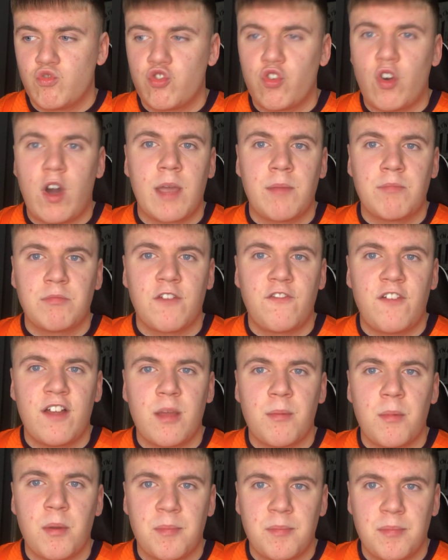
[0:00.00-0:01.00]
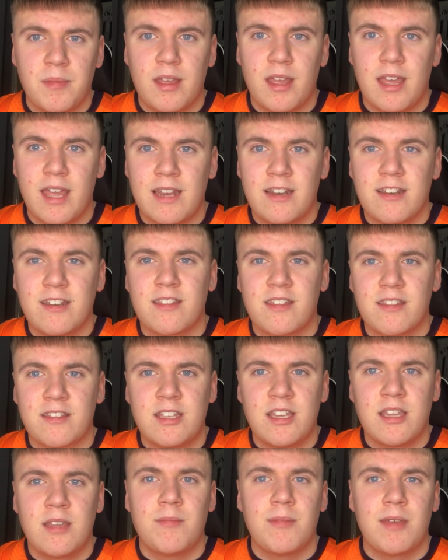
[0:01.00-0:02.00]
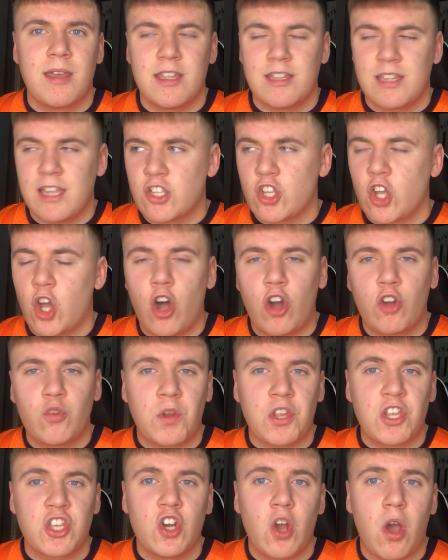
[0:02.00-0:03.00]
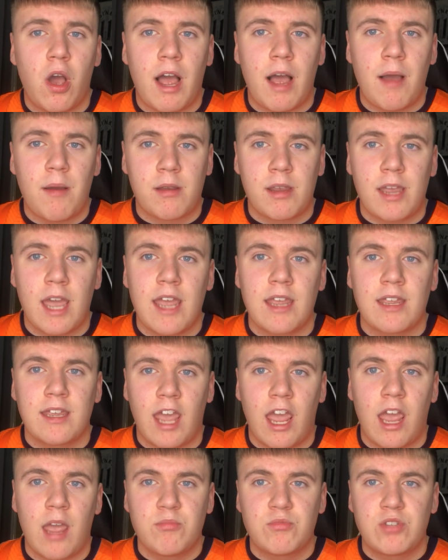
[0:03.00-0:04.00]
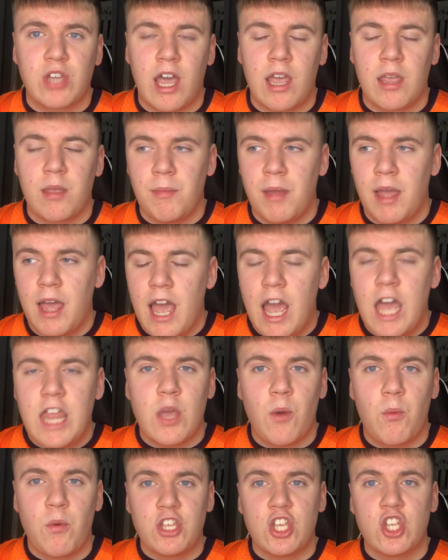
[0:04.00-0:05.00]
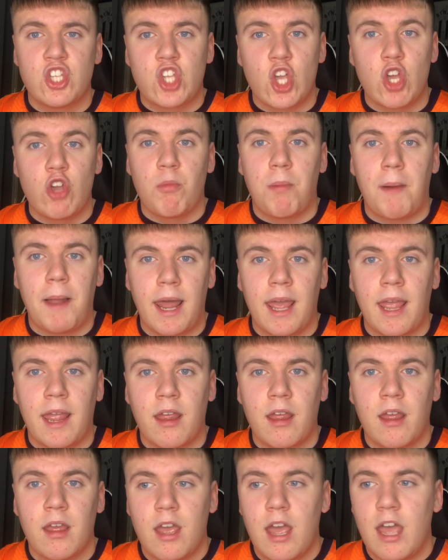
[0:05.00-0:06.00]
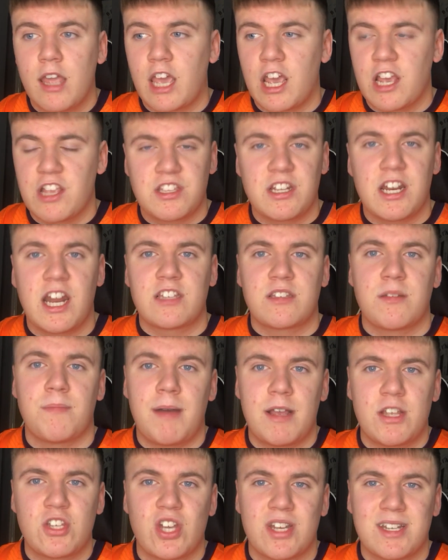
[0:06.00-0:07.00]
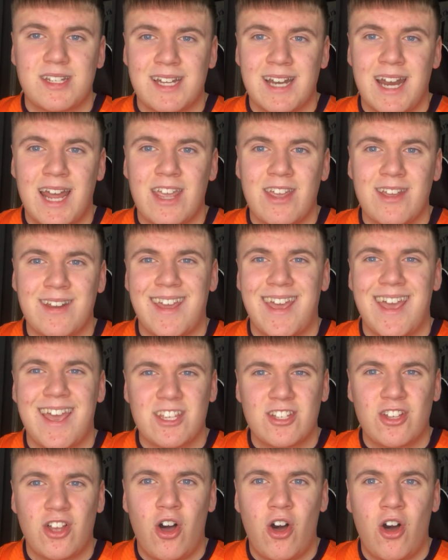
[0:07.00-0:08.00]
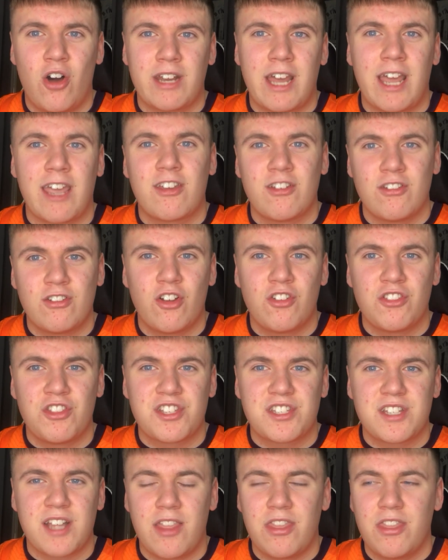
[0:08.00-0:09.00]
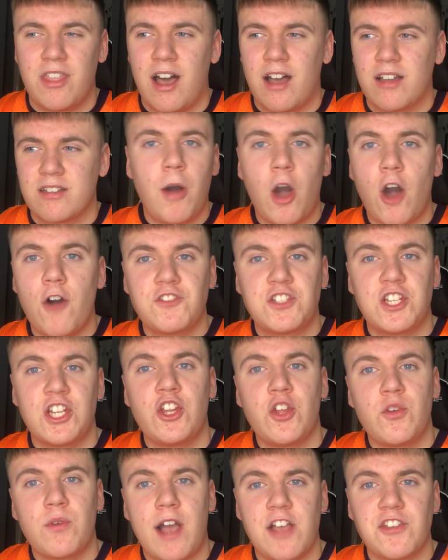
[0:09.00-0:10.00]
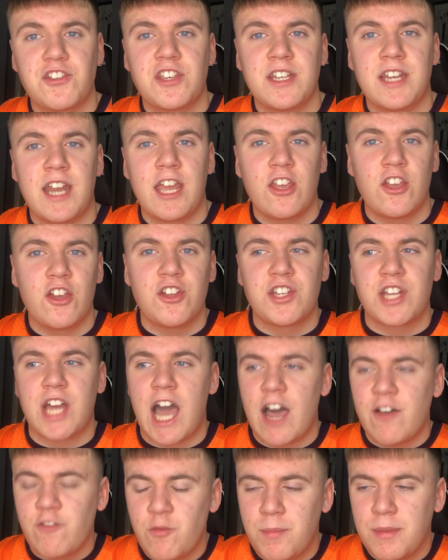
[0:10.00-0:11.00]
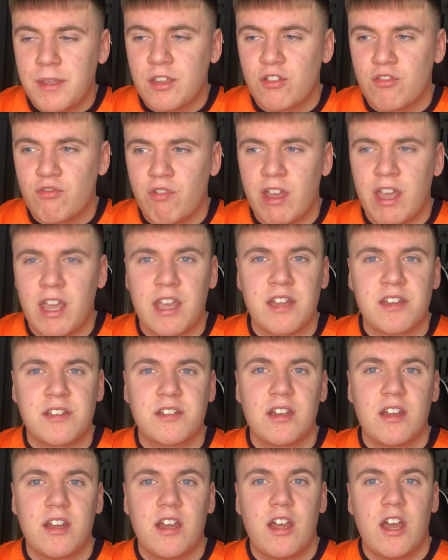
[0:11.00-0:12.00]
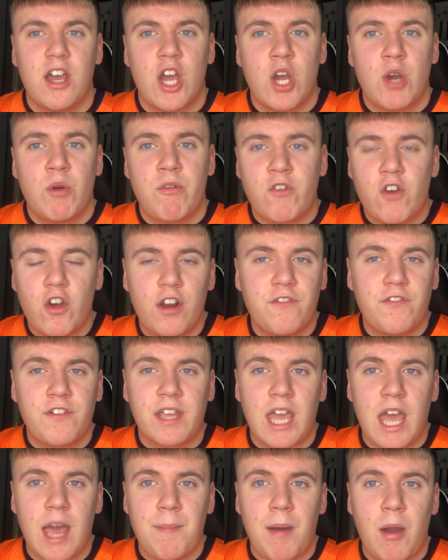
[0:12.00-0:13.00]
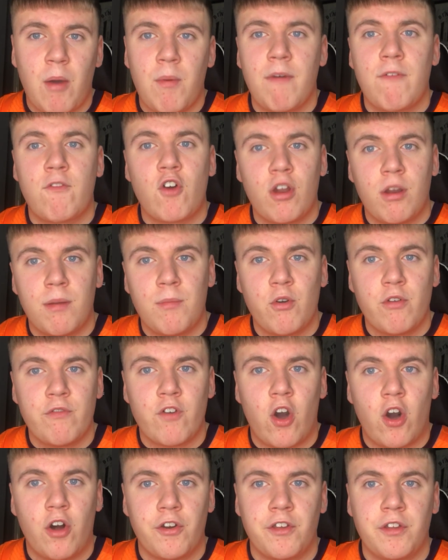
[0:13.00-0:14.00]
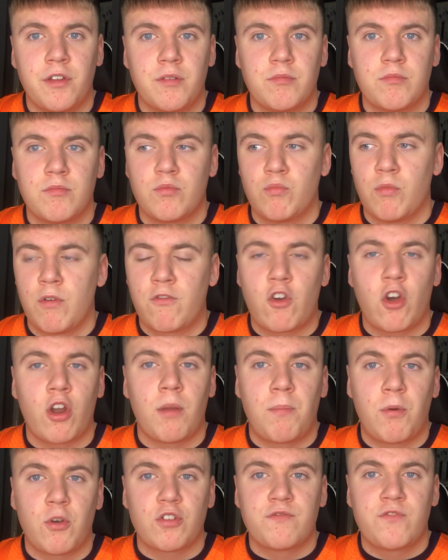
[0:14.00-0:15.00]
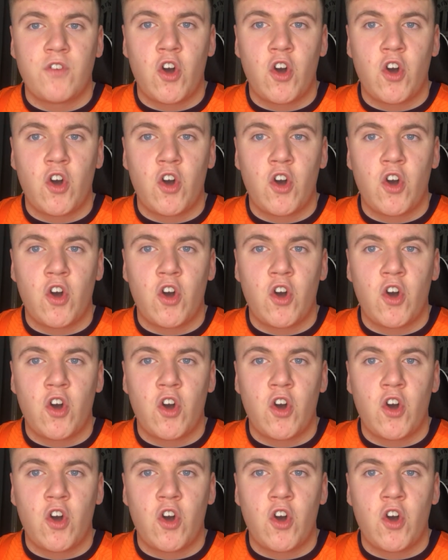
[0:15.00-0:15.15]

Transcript: try and develop him into the team. It is hard when you're not getting game time, and then when you do play against the likes of Manchester United, it is hard. I can understand that. But obviously, Newcastle United haven't been great. We've got to forget about it. We've got to move on, and we've got to push